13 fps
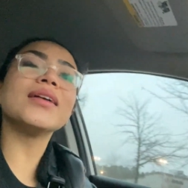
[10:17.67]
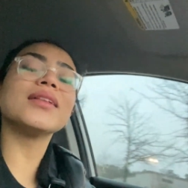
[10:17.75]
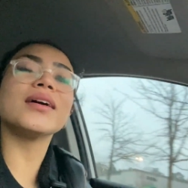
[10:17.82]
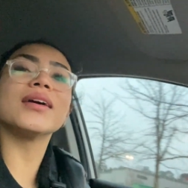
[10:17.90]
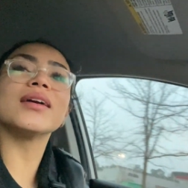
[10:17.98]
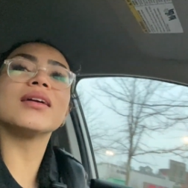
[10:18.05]

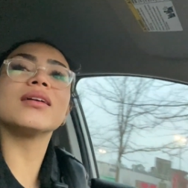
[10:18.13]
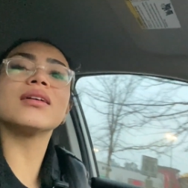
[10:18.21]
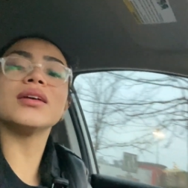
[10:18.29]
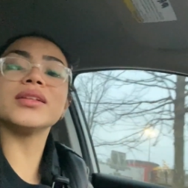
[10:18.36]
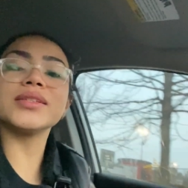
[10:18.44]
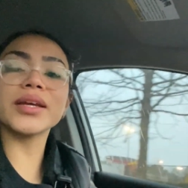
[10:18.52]
Like
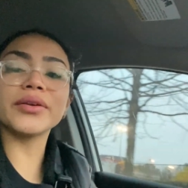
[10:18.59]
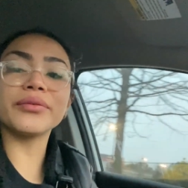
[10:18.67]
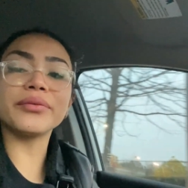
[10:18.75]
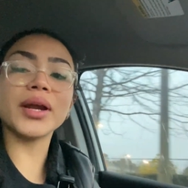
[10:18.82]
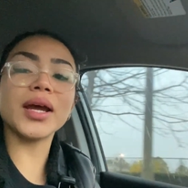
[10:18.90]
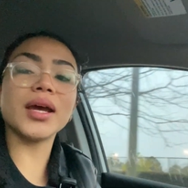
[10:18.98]
it's like
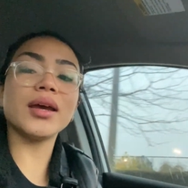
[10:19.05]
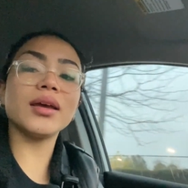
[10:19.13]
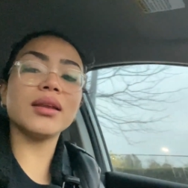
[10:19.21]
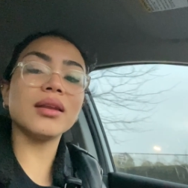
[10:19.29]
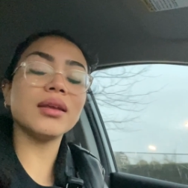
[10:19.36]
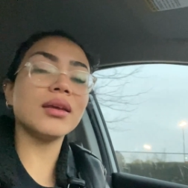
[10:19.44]

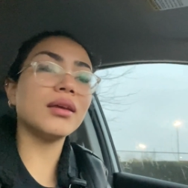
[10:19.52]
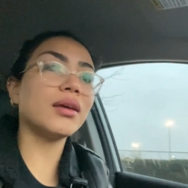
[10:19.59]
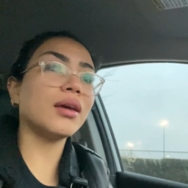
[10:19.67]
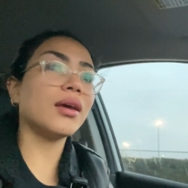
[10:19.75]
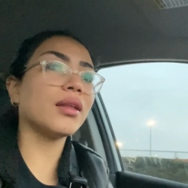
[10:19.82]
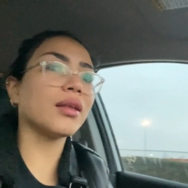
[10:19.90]
red
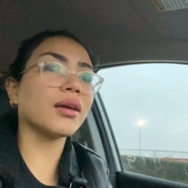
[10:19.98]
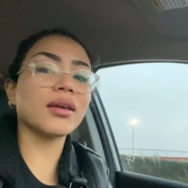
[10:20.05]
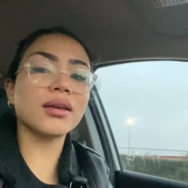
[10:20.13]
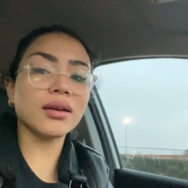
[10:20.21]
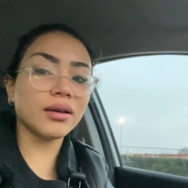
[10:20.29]
and like